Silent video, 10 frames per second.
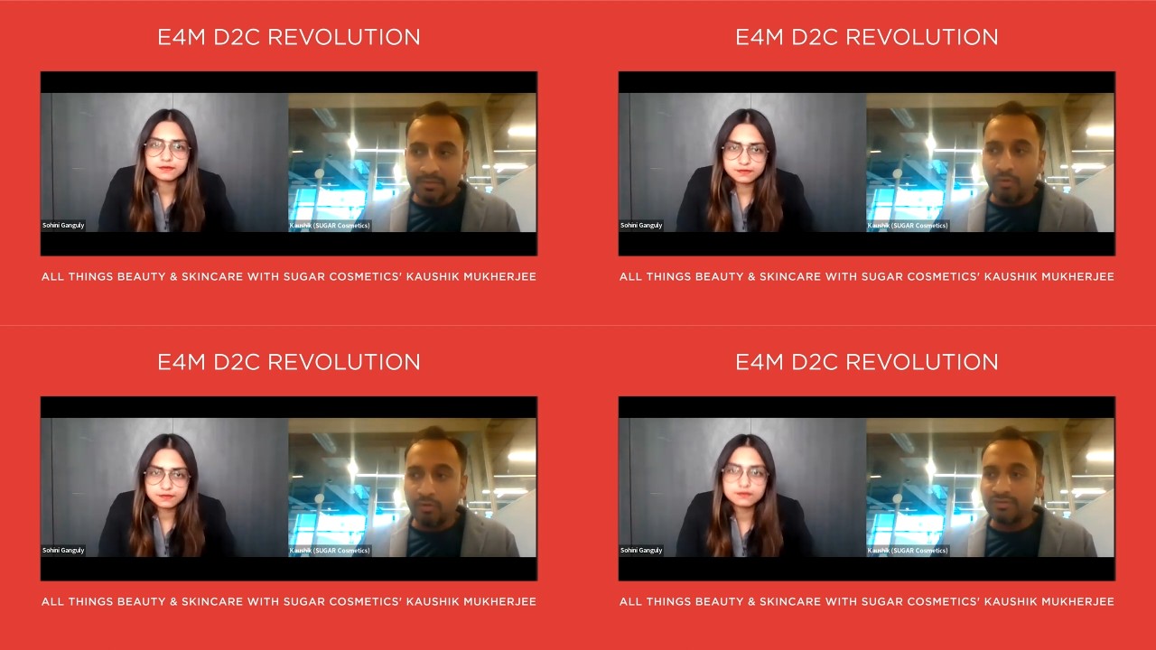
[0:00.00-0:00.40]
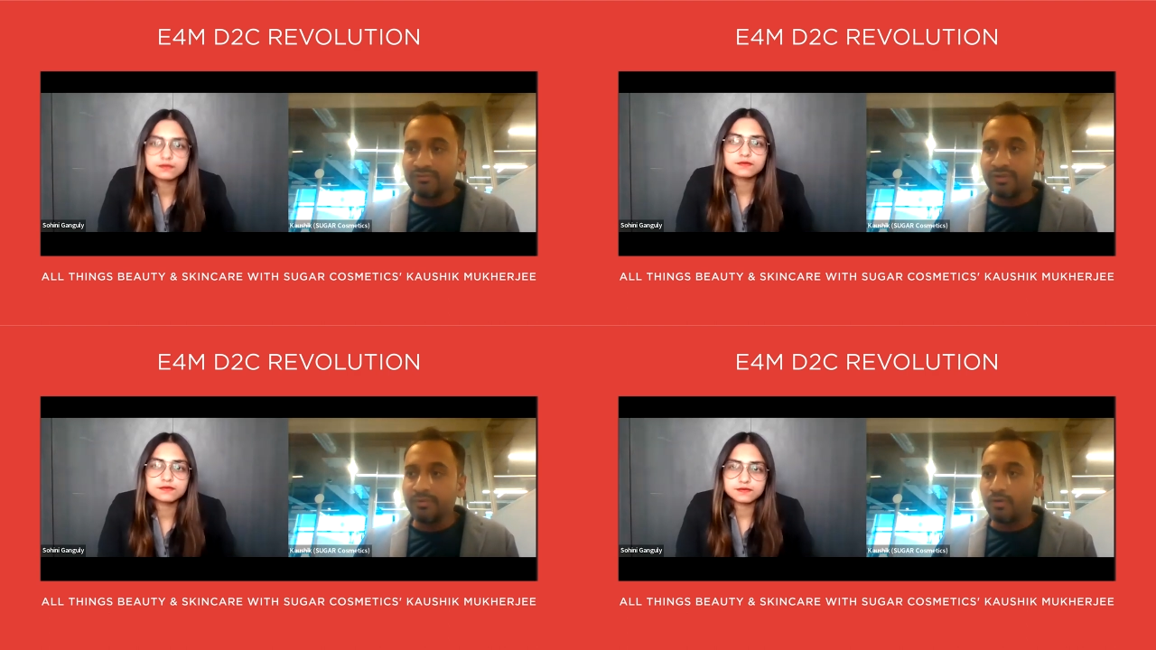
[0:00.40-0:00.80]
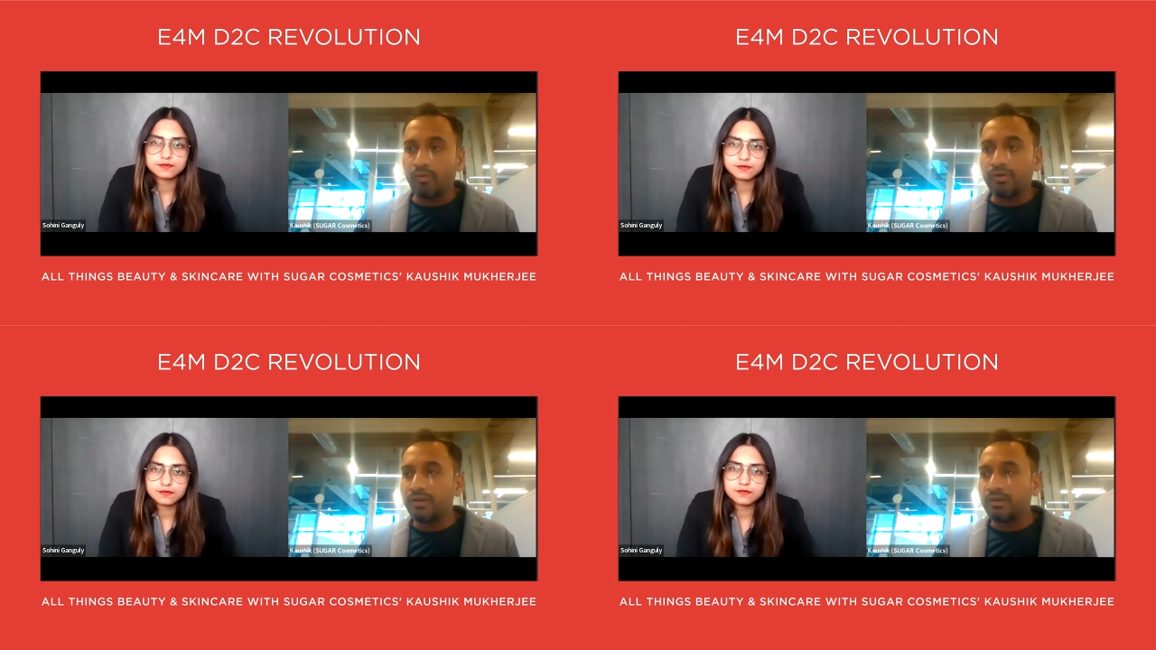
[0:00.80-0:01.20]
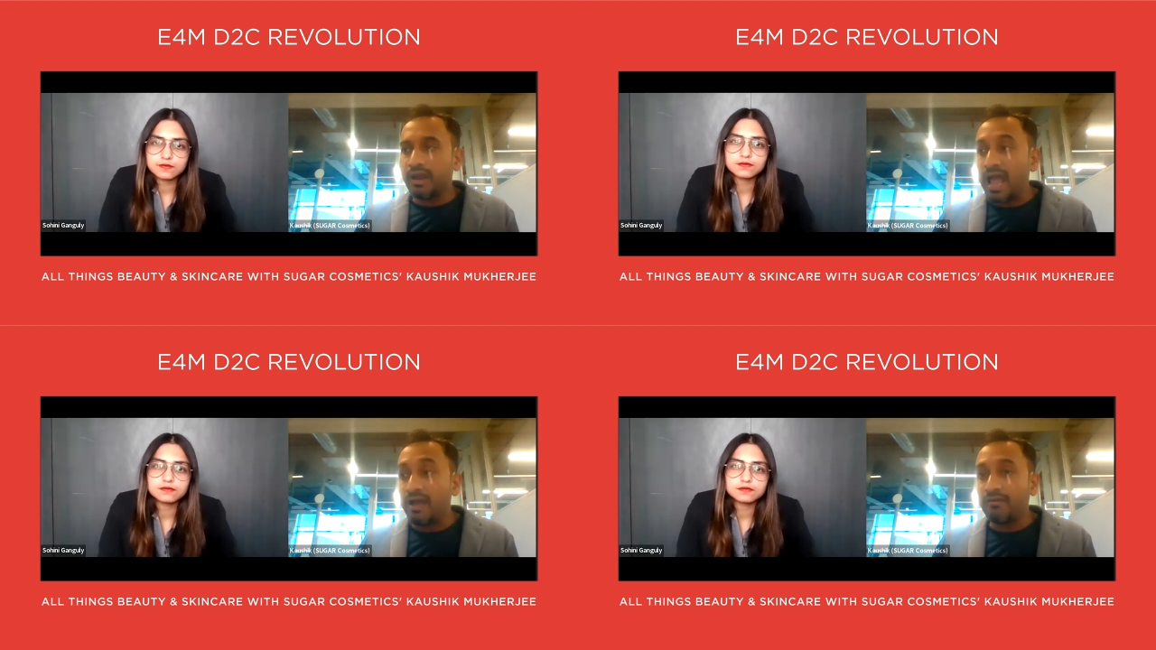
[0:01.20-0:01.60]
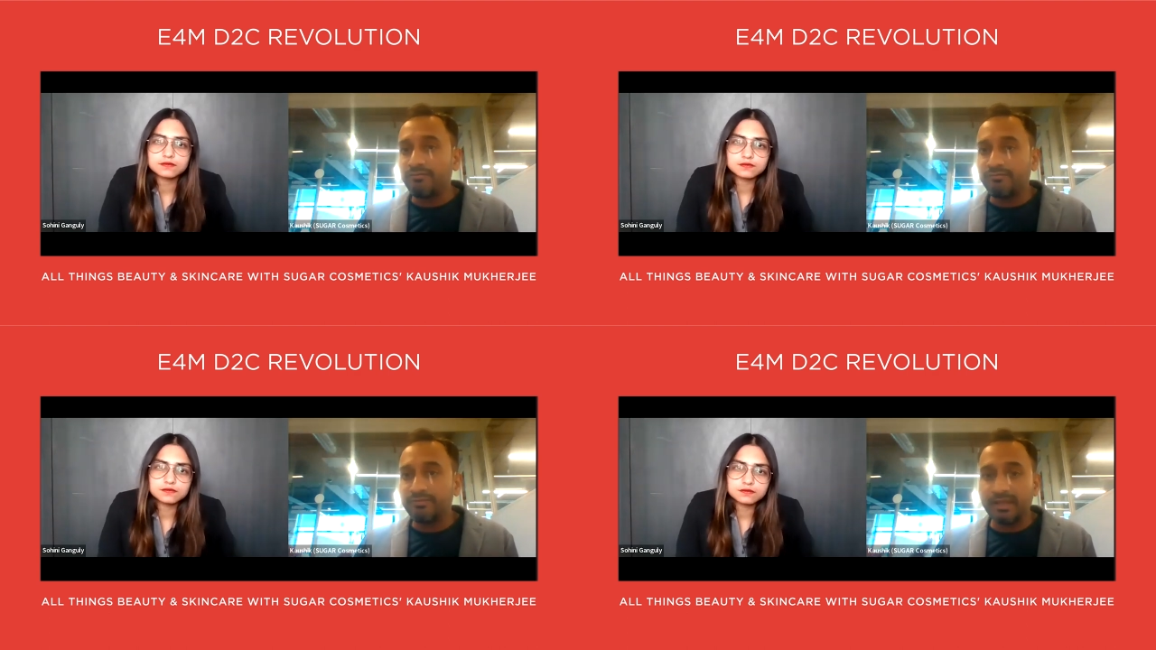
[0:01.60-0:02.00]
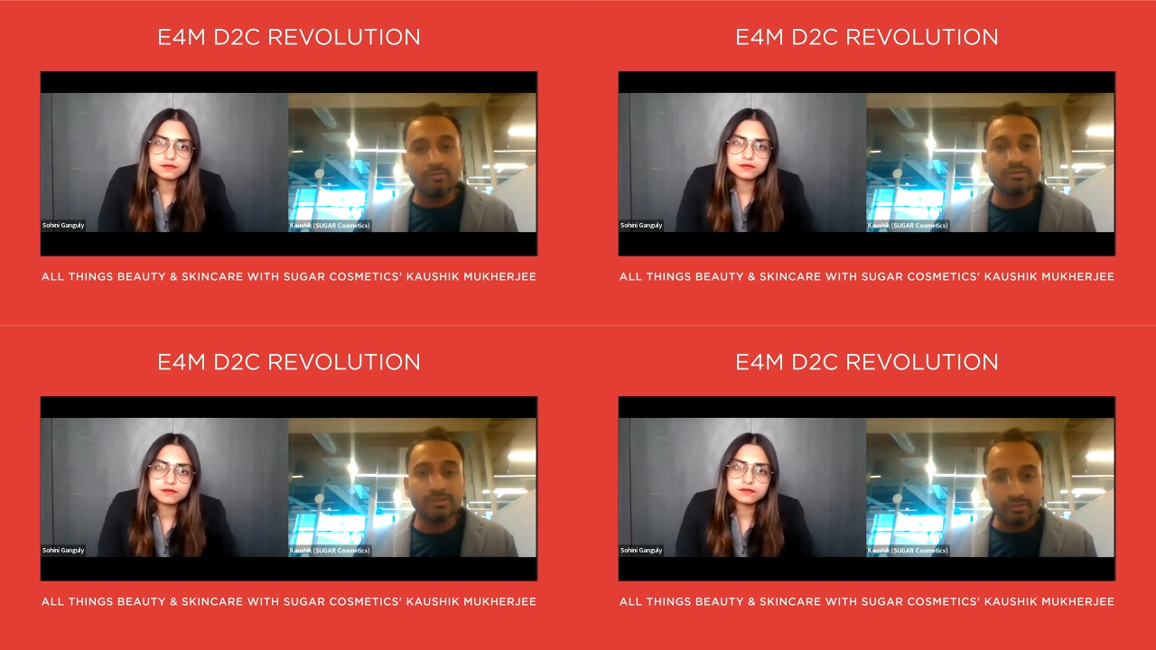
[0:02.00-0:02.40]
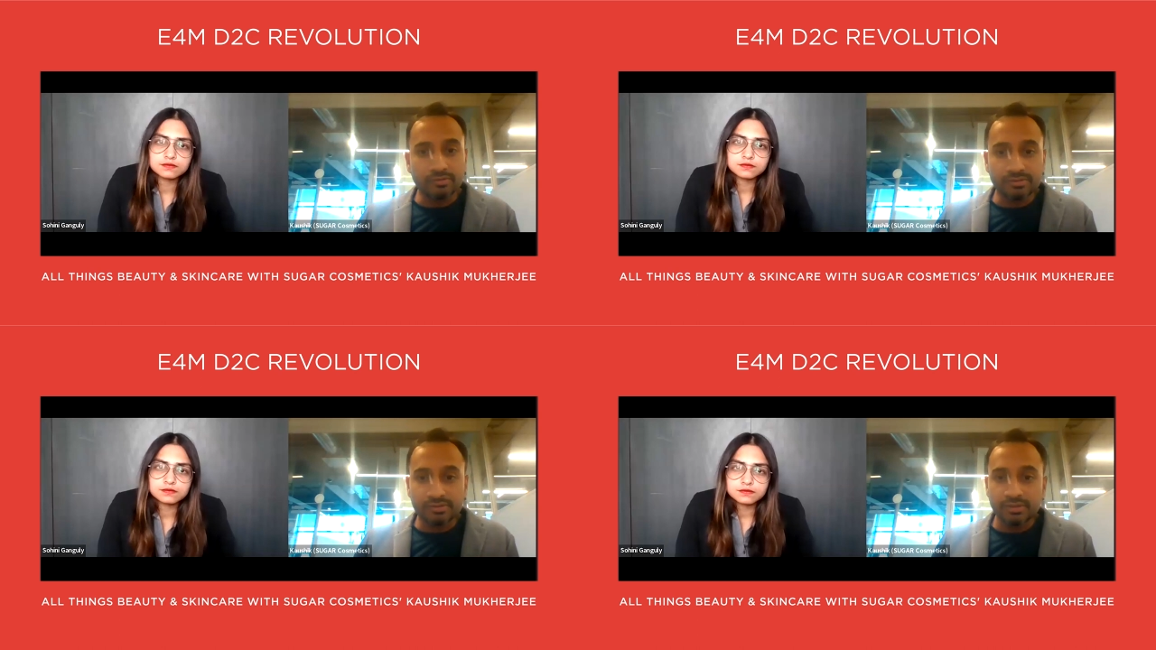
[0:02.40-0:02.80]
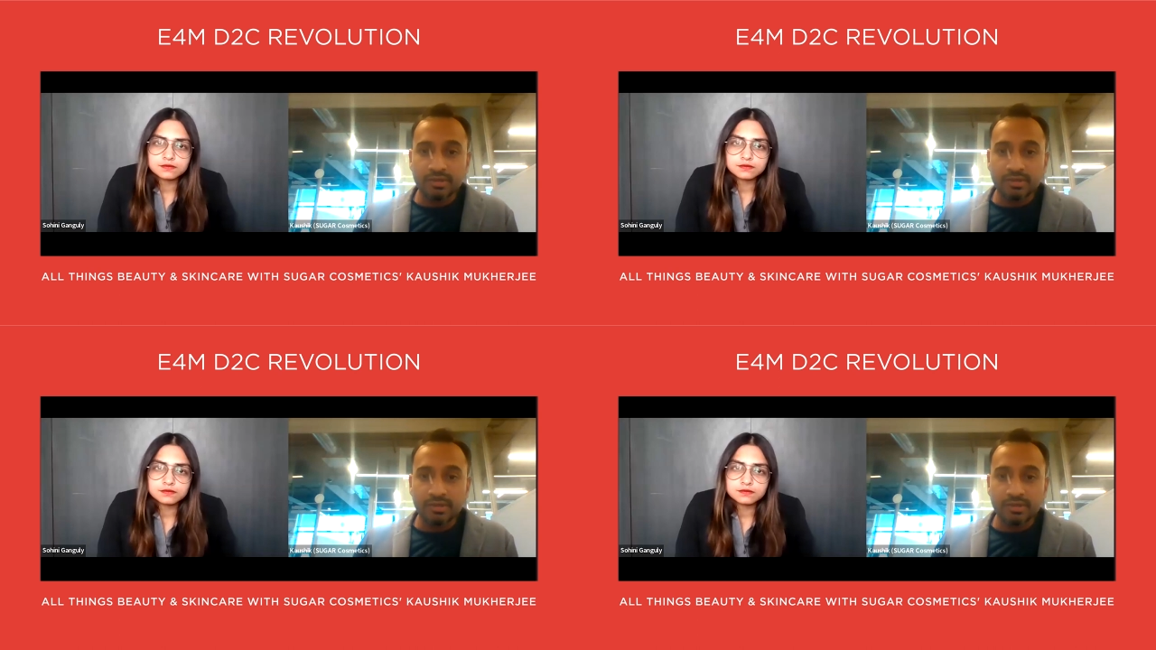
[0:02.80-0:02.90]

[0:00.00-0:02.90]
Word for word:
Speaker 1: both of them don't have their own stores.